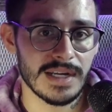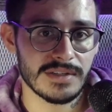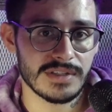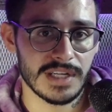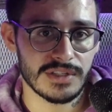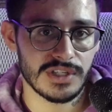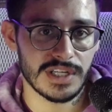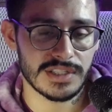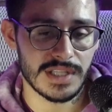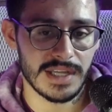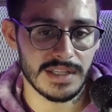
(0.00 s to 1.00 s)
I just got to
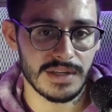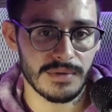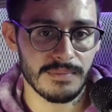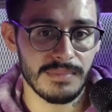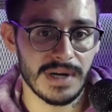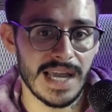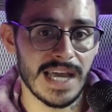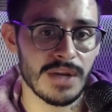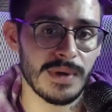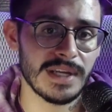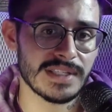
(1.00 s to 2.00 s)
change that later. But
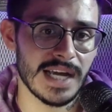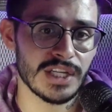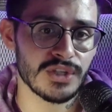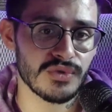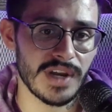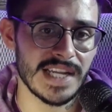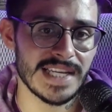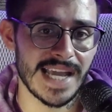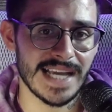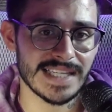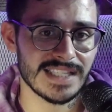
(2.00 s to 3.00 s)
anyways, I
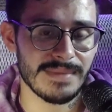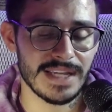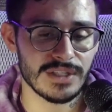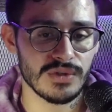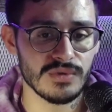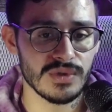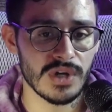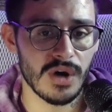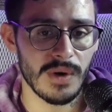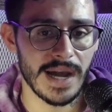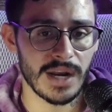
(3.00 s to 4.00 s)
trained EstMate to
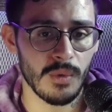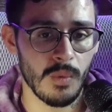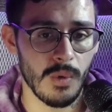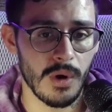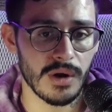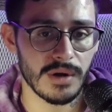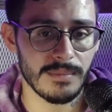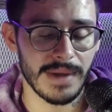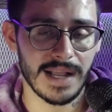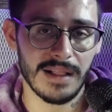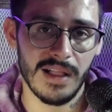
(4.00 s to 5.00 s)
know how to walk
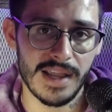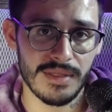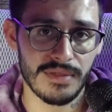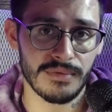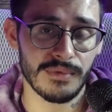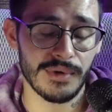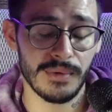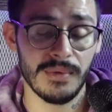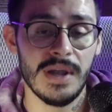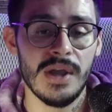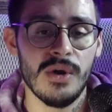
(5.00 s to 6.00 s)
my client
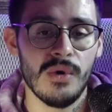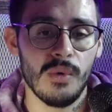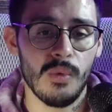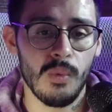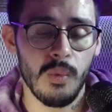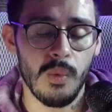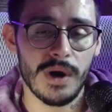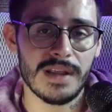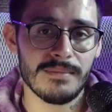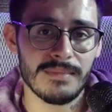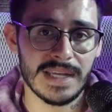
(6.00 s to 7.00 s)
through
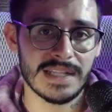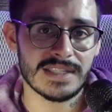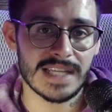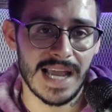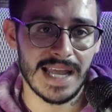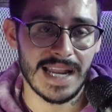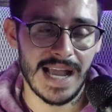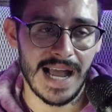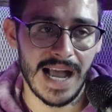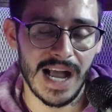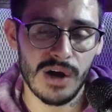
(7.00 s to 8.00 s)
what it means and
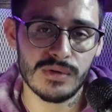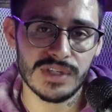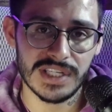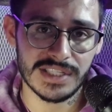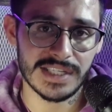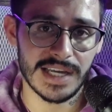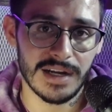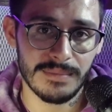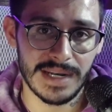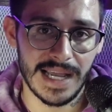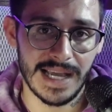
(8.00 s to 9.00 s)
how to set
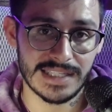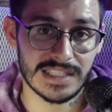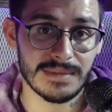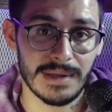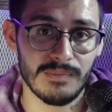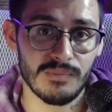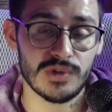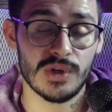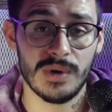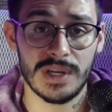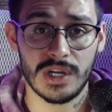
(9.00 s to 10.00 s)
up an estimate.
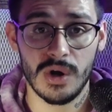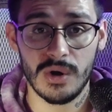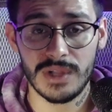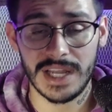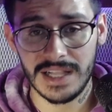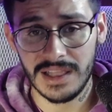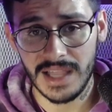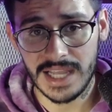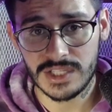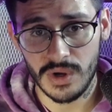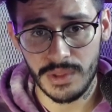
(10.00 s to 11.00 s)
So it
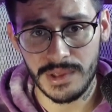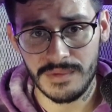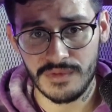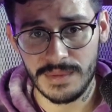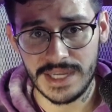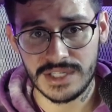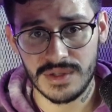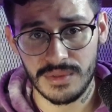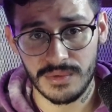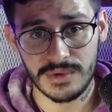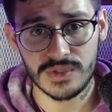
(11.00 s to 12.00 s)
collects all the
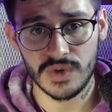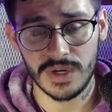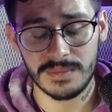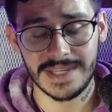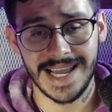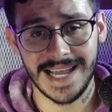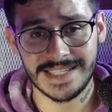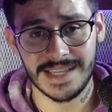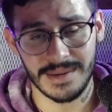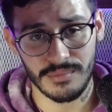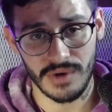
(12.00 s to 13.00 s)
information through a script
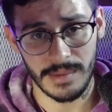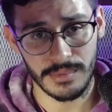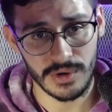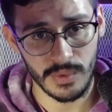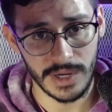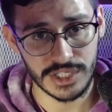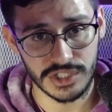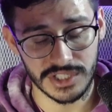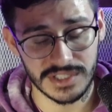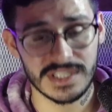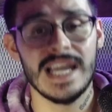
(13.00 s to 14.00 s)
asking proper
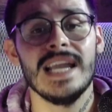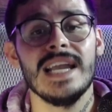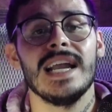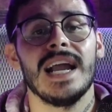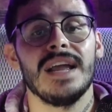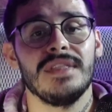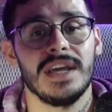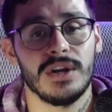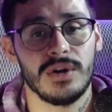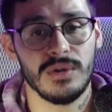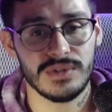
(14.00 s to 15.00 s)
questions, and
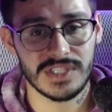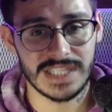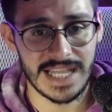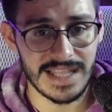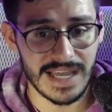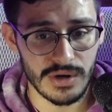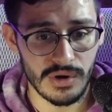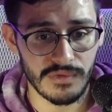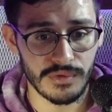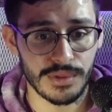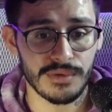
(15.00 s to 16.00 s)
then it'll send that
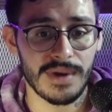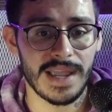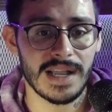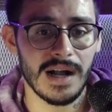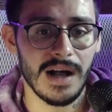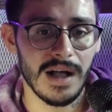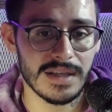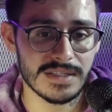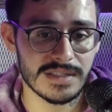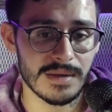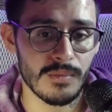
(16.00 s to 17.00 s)
over through a
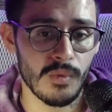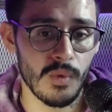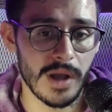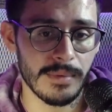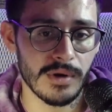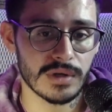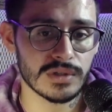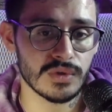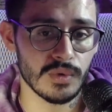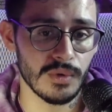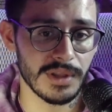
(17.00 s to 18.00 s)
custom webhook
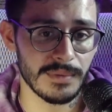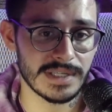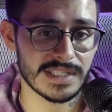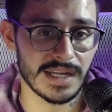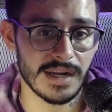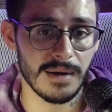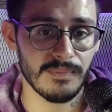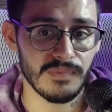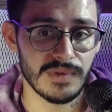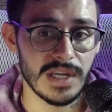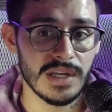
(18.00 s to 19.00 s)
tool that we set
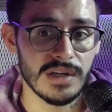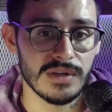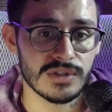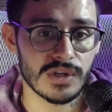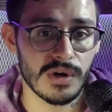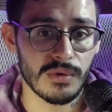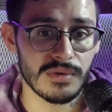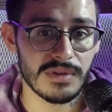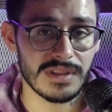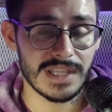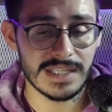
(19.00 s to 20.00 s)
up.
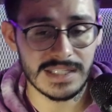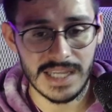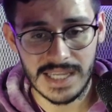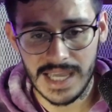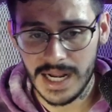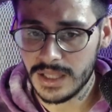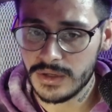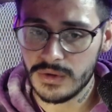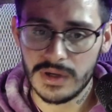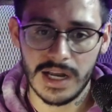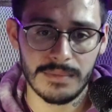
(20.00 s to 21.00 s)
So this can get a
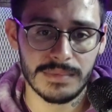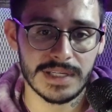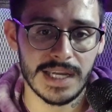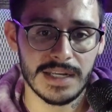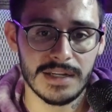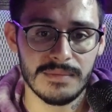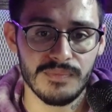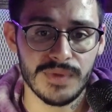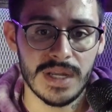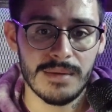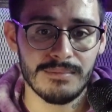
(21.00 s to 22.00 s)
little complicated,
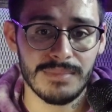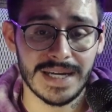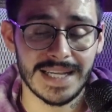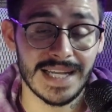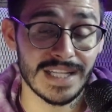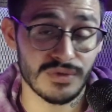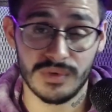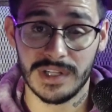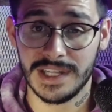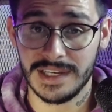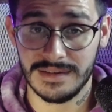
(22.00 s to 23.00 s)
but it's
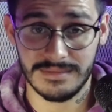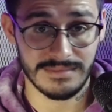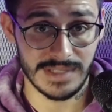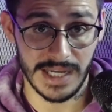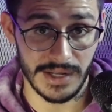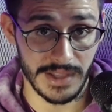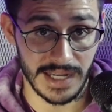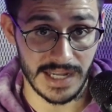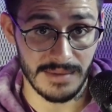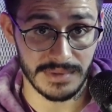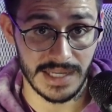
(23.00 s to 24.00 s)
really not all that
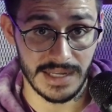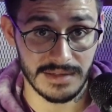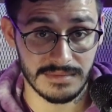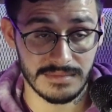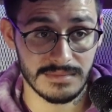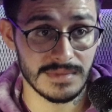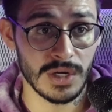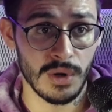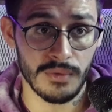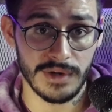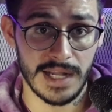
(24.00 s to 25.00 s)
complicated in
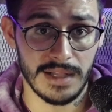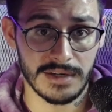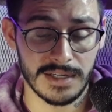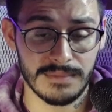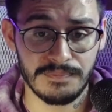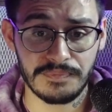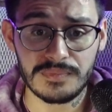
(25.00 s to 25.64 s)
all reality.